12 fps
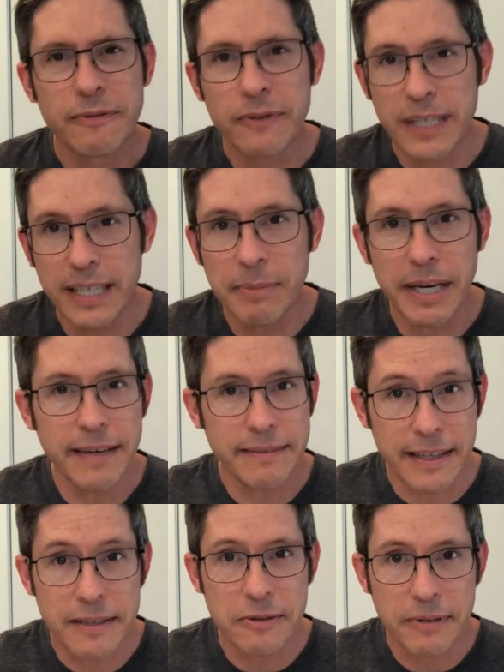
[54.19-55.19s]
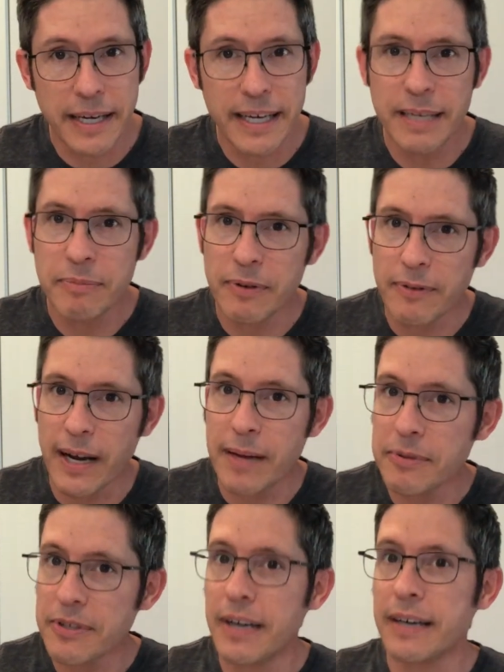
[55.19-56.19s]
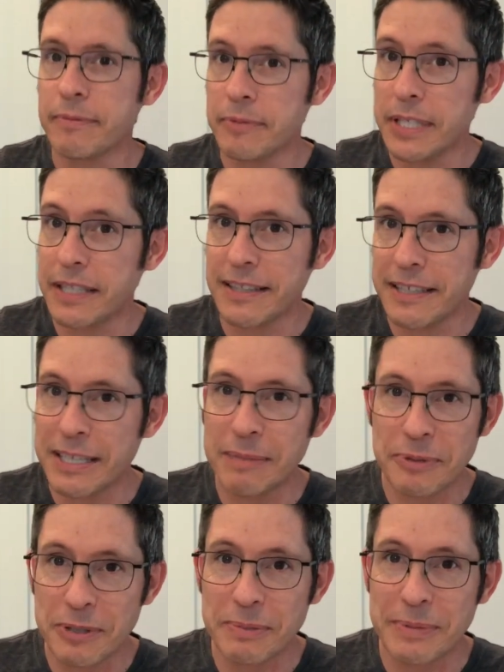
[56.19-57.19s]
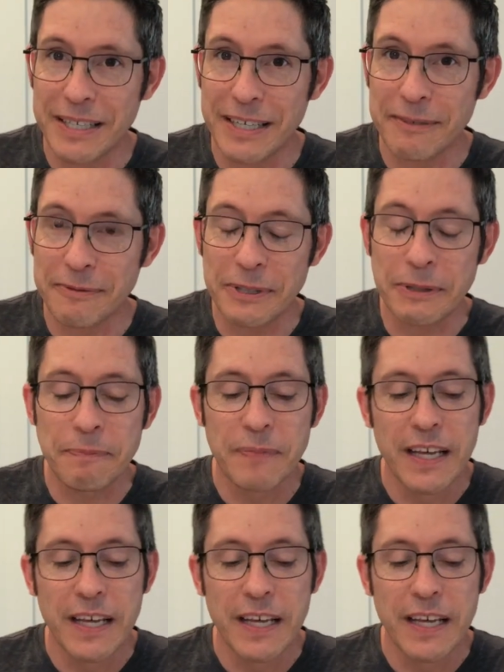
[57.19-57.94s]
For eBay, that's okay. But for Amazon, we need to clean it up a little bit, I feel.